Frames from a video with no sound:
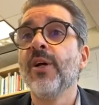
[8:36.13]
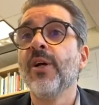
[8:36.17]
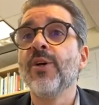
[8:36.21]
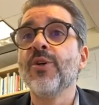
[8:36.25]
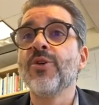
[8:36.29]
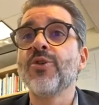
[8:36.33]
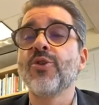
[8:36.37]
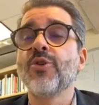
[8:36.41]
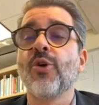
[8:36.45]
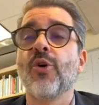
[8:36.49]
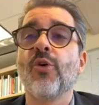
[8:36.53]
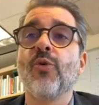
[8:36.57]

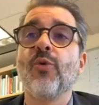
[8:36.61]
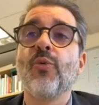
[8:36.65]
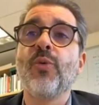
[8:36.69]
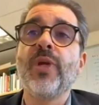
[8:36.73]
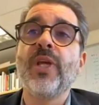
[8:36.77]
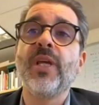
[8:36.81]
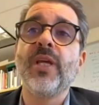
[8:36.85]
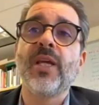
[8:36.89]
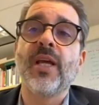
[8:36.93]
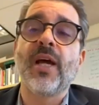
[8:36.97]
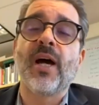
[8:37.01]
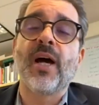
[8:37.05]
So
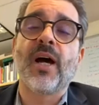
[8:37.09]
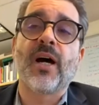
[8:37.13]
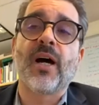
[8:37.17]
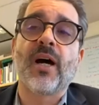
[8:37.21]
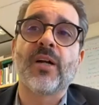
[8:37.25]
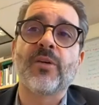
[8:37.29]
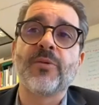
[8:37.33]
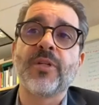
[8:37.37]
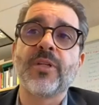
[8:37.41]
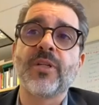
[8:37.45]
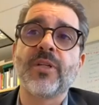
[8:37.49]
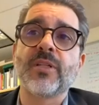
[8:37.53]
we
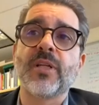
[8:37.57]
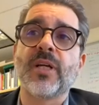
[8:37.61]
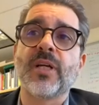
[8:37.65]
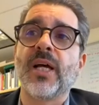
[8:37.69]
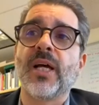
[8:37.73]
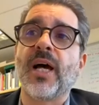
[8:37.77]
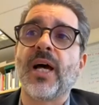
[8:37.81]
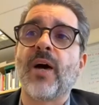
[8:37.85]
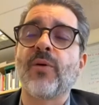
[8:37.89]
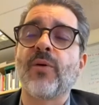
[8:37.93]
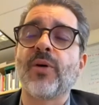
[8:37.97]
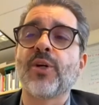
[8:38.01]
are, uh,
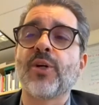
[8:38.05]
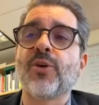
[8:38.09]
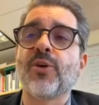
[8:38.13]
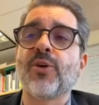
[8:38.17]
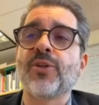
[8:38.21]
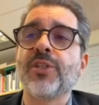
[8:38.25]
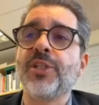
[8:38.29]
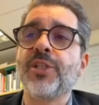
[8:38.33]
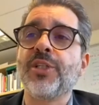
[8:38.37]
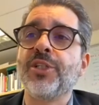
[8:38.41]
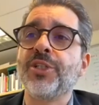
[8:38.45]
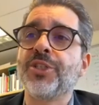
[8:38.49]
our
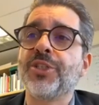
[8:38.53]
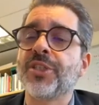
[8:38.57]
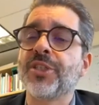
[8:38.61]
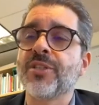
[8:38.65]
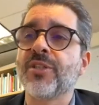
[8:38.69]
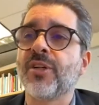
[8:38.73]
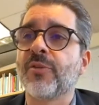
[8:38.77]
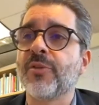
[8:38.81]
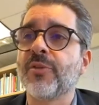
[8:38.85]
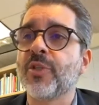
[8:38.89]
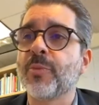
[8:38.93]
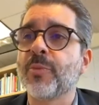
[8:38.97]

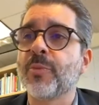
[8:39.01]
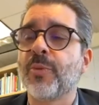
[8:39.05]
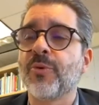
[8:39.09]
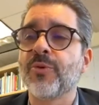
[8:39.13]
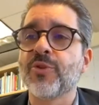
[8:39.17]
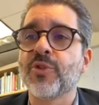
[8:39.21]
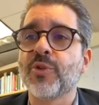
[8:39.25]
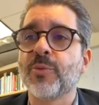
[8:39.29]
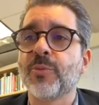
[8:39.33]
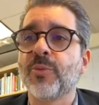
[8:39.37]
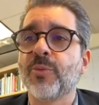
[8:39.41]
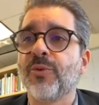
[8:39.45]
conditions are
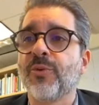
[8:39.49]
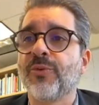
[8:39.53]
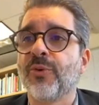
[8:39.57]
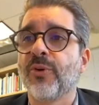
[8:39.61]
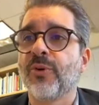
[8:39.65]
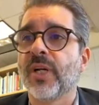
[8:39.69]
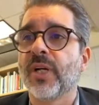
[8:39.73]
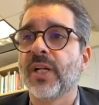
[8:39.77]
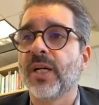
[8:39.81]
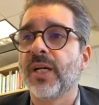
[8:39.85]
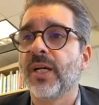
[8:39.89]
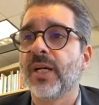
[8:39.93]
responsible
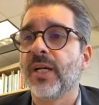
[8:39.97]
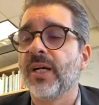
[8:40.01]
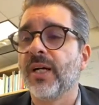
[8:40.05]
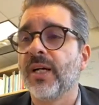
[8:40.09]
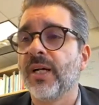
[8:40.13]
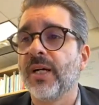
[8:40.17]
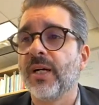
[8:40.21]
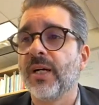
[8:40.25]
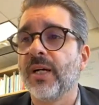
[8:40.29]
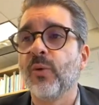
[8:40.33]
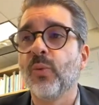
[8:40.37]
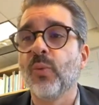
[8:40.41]
for uh,
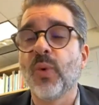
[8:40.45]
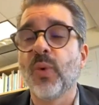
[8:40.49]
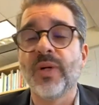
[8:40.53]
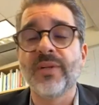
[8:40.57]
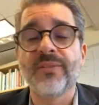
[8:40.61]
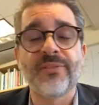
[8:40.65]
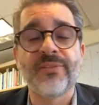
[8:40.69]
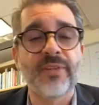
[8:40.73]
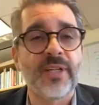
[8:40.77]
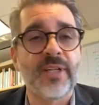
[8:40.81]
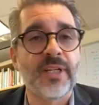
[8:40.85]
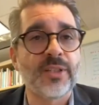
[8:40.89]
uh
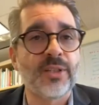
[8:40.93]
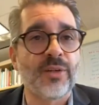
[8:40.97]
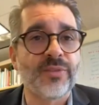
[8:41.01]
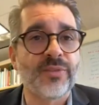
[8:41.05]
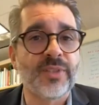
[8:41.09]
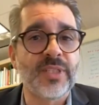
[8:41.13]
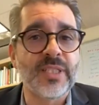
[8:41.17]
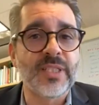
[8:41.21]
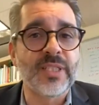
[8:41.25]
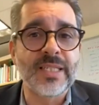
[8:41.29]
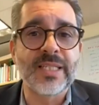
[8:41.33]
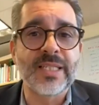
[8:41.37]
one third
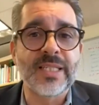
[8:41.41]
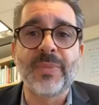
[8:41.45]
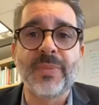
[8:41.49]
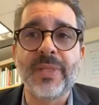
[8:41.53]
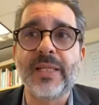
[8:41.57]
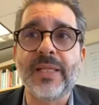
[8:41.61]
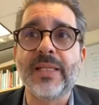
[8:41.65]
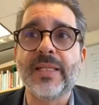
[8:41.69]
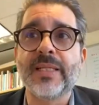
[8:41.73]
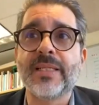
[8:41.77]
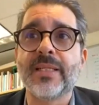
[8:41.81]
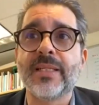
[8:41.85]
of the
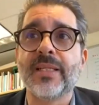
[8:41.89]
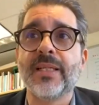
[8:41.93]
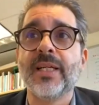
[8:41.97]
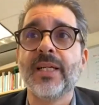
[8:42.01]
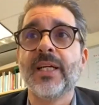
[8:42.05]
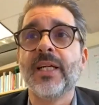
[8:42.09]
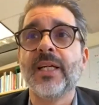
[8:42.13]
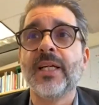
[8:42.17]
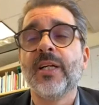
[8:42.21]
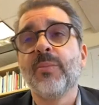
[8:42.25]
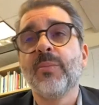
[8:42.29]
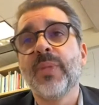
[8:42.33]
disability,
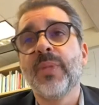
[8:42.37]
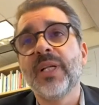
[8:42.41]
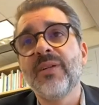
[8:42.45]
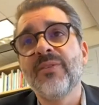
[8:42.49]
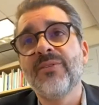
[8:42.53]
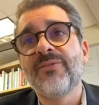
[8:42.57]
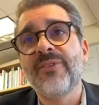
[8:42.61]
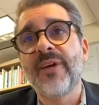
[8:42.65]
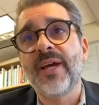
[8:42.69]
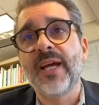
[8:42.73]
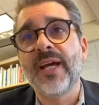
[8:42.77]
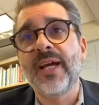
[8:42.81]
but in
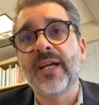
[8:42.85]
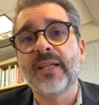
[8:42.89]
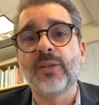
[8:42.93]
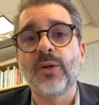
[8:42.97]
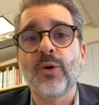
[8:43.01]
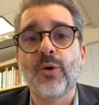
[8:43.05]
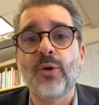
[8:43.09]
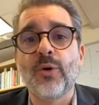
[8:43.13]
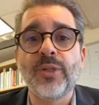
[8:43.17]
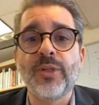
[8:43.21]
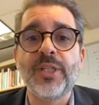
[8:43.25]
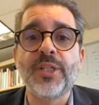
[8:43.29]
fact,
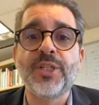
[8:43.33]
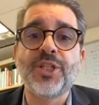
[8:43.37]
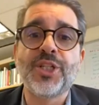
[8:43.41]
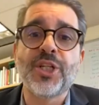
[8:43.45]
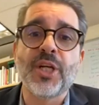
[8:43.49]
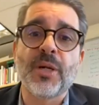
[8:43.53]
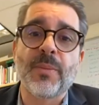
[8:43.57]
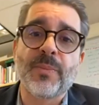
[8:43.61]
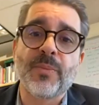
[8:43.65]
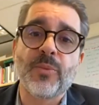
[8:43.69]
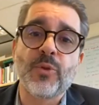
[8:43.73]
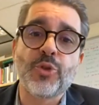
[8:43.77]
only
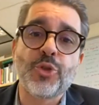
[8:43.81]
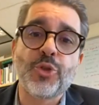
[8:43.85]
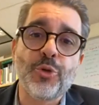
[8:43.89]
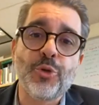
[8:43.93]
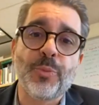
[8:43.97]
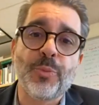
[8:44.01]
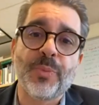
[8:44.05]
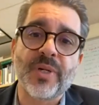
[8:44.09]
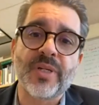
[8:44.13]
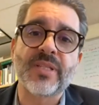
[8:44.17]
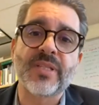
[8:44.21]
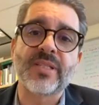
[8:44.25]

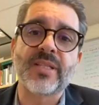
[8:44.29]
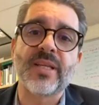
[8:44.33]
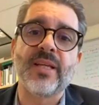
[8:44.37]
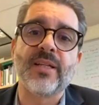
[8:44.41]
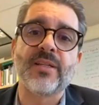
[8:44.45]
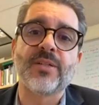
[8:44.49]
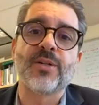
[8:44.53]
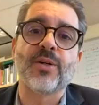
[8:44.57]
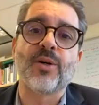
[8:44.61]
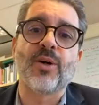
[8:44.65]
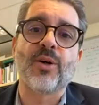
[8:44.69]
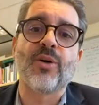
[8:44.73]

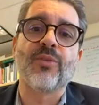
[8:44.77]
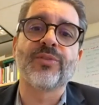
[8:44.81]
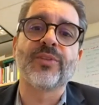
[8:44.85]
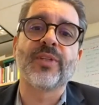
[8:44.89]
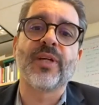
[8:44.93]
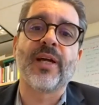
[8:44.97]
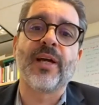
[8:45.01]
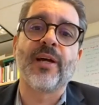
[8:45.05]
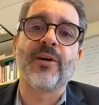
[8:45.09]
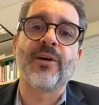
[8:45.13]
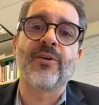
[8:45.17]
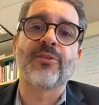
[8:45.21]
2% of
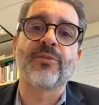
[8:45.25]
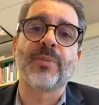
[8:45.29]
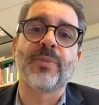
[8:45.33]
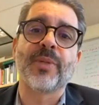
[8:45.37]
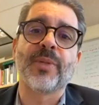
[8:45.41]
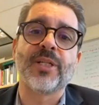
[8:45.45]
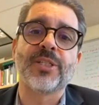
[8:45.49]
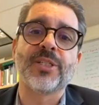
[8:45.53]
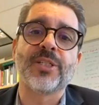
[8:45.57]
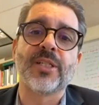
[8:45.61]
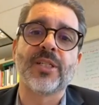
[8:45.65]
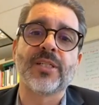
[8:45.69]
the health
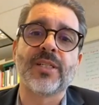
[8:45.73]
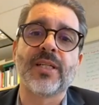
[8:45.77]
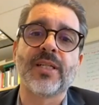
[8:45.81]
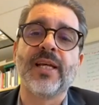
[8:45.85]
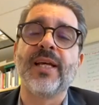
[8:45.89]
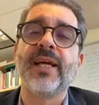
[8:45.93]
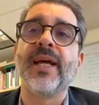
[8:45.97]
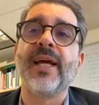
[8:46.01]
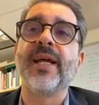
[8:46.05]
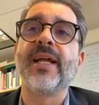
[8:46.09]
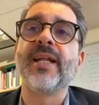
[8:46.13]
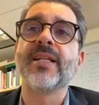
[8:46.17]
budget
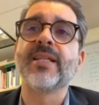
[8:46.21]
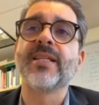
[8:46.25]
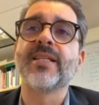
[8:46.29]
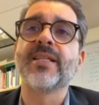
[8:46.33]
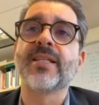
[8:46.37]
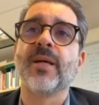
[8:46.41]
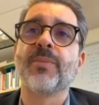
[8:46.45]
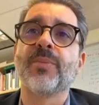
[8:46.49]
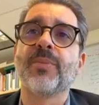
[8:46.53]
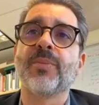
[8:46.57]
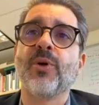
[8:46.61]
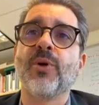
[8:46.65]
ends
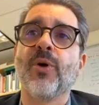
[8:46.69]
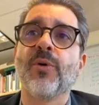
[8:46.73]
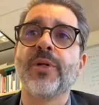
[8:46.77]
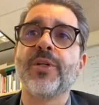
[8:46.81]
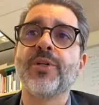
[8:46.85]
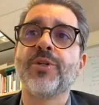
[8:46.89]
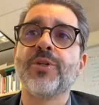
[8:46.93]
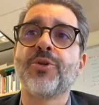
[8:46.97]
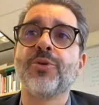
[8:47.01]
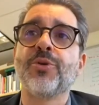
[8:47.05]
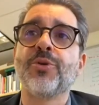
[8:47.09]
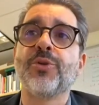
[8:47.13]
up
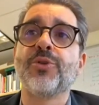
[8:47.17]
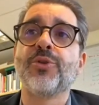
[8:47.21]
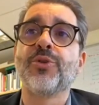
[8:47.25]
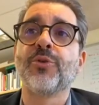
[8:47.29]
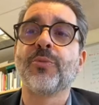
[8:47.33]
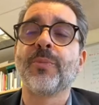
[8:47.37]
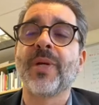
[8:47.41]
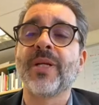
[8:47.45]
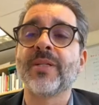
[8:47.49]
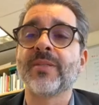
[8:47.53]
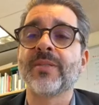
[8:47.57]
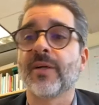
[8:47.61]
going to,
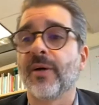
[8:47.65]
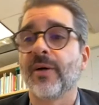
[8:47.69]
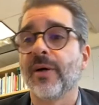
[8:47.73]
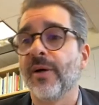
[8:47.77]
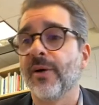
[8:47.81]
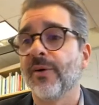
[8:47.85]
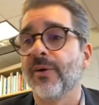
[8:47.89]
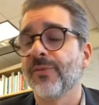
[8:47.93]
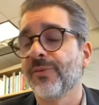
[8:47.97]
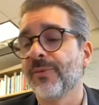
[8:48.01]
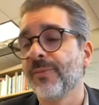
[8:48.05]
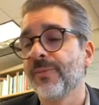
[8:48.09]
to mental
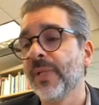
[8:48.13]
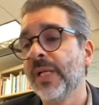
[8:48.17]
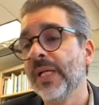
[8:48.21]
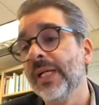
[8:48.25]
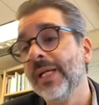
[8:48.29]
health.